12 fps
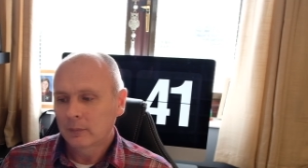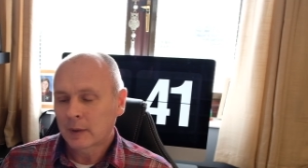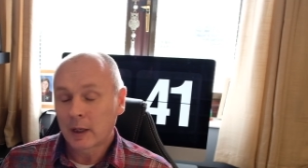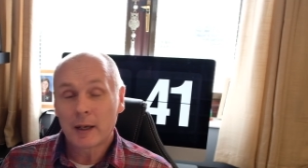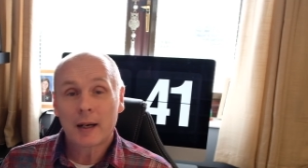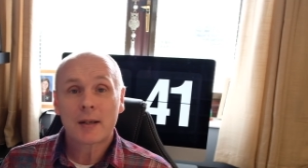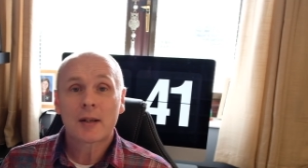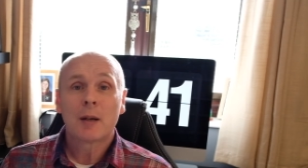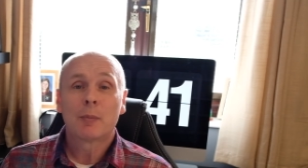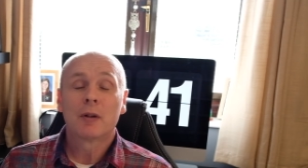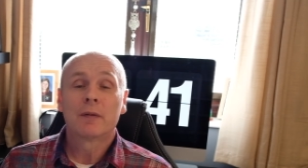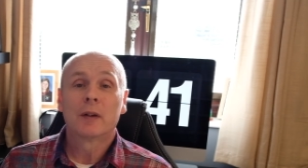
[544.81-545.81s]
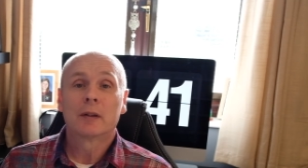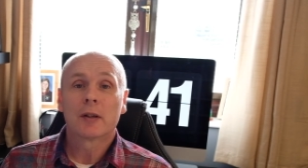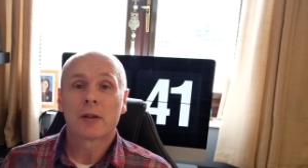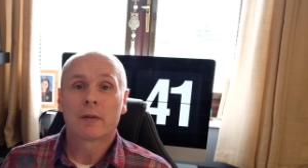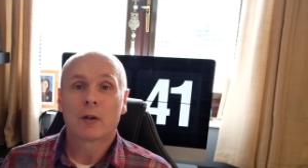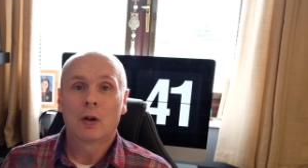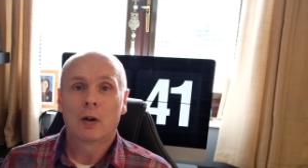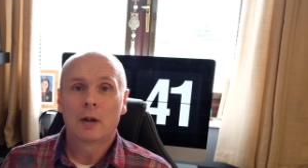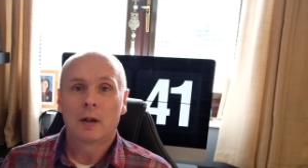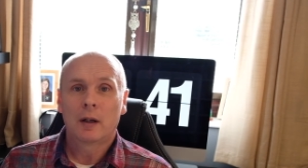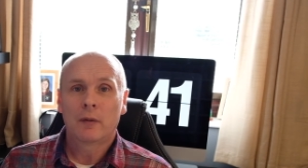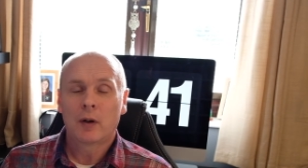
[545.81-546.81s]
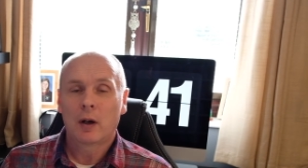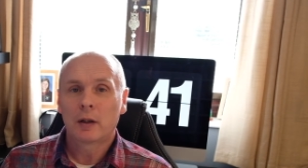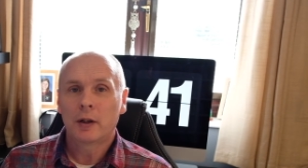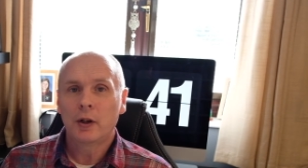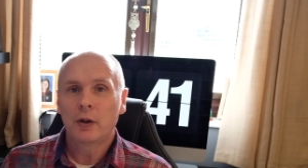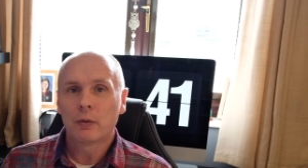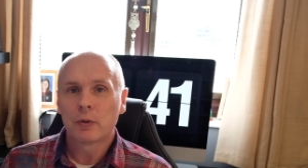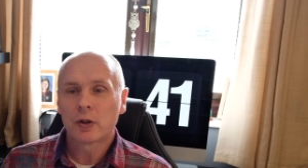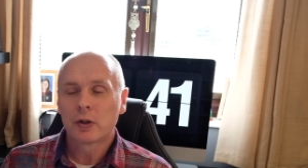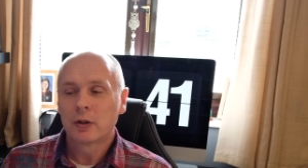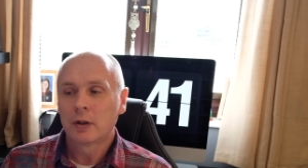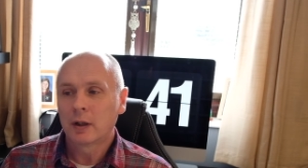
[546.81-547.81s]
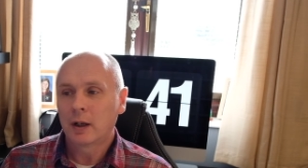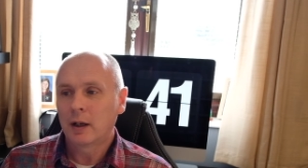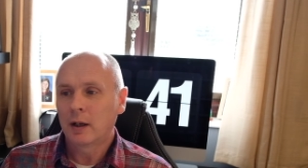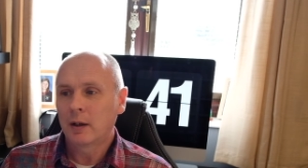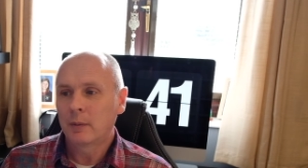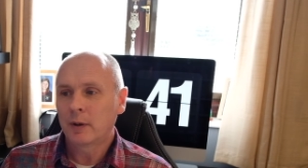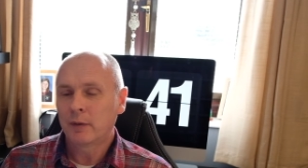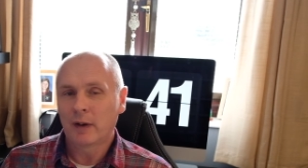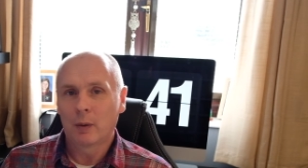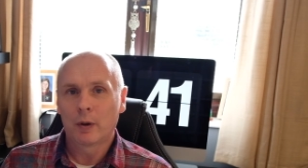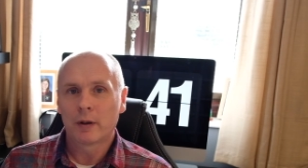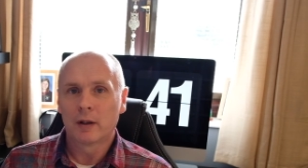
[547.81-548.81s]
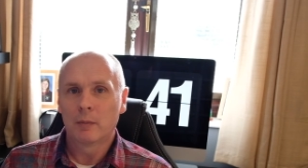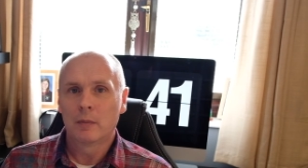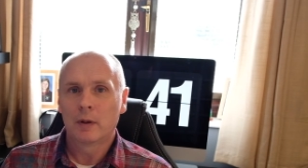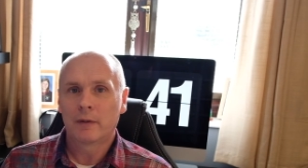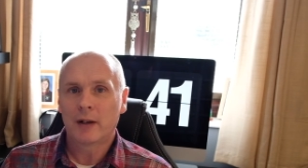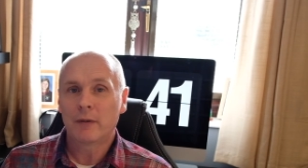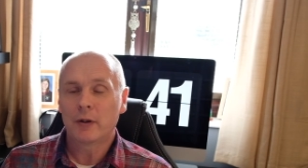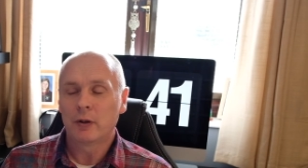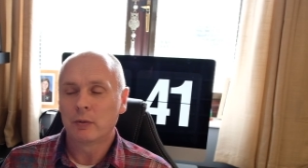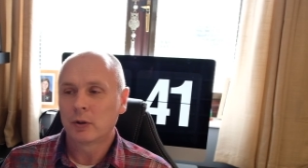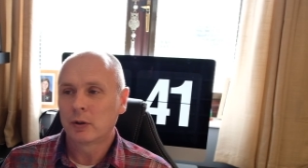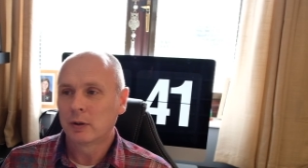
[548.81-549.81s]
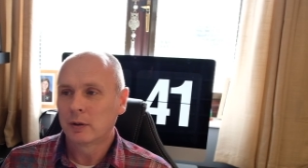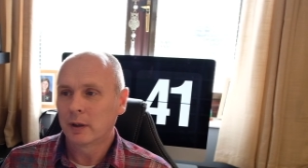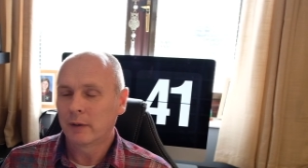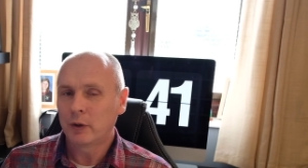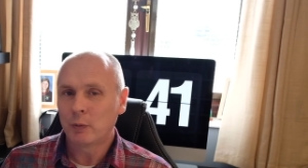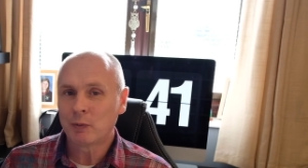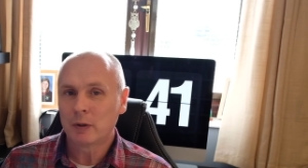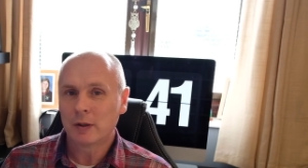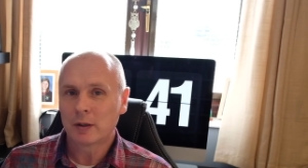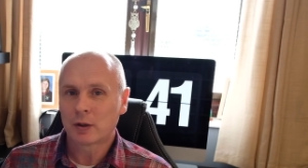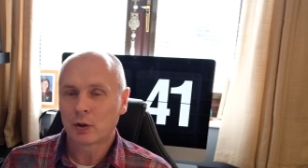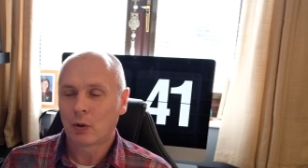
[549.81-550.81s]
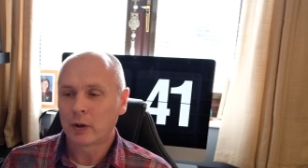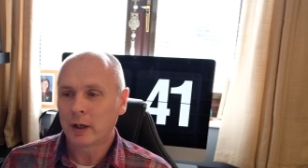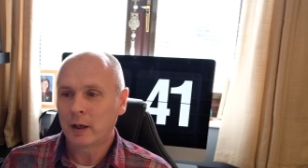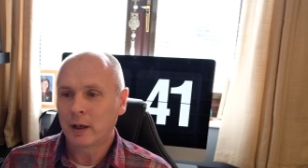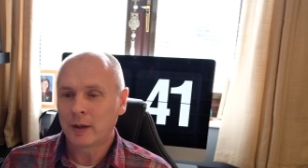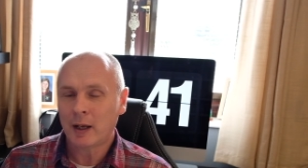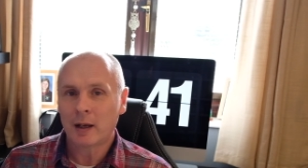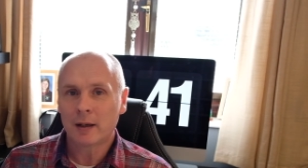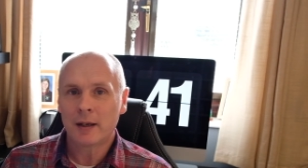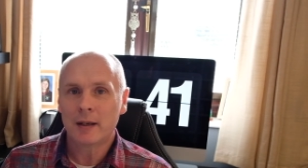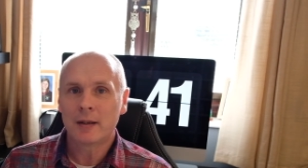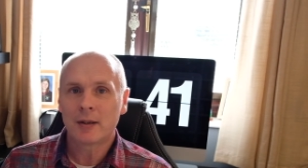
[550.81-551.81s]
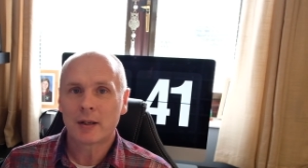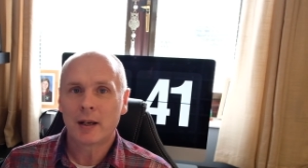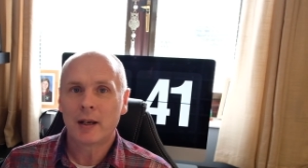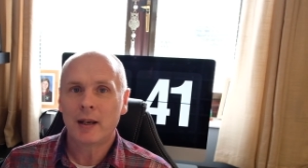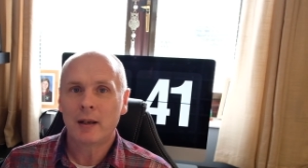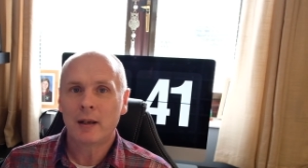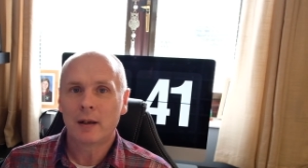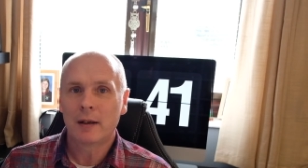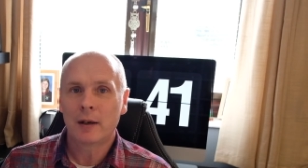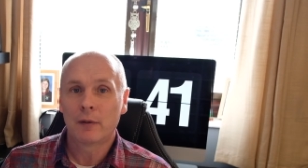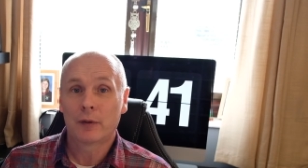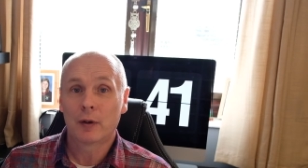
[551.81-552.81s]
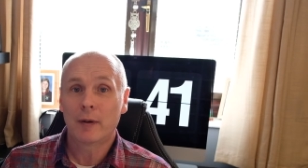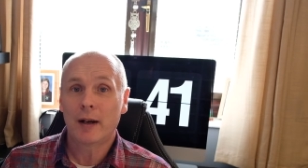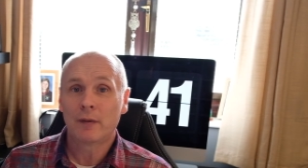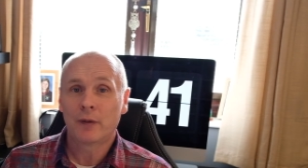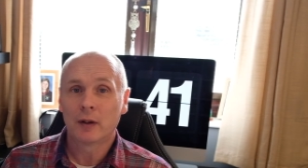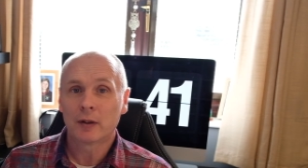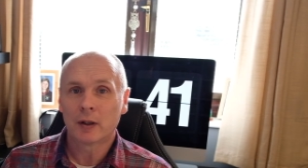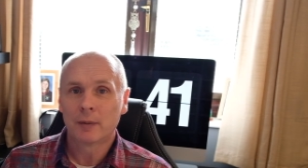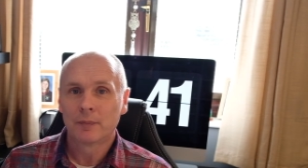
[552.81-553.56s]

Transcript: the next couple of filters I've got, I've hardly used. Um, in fact, one of them I've never used. I haven't used it at all yet, and that is a infrared filter.